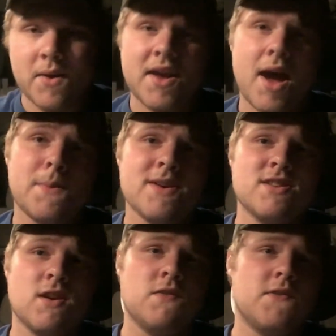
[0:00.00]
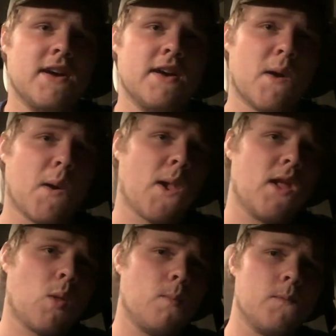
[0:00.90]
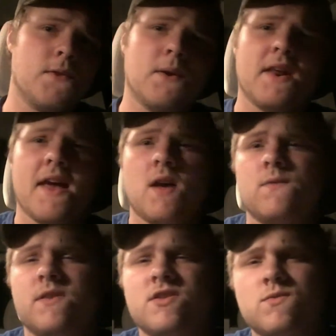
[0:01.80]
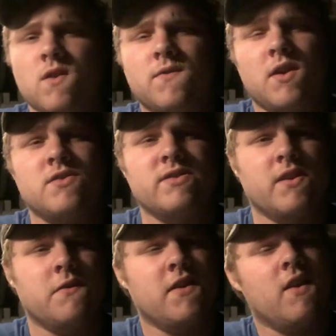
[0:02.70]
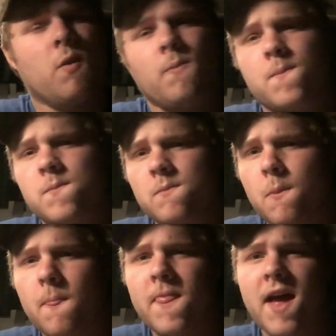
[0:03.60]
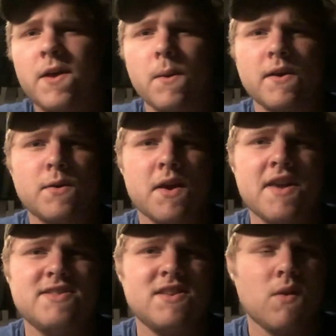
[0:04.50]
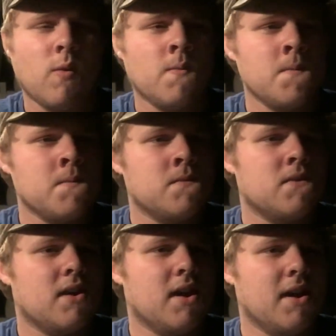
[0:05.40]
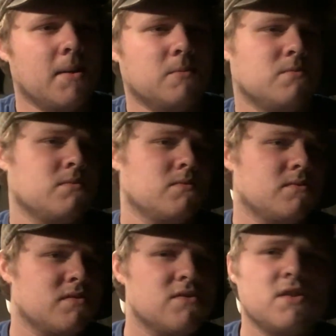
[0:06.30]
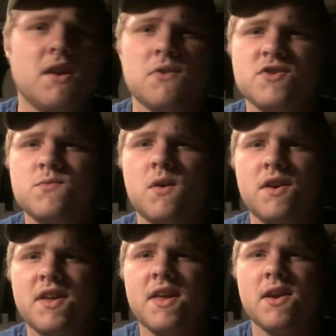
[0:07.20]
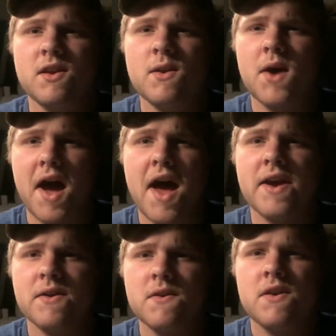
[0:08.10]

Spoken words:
and got myself a 3.5-inch rough country lift kit. Not going crazy, you know, just wanted to get it a little higher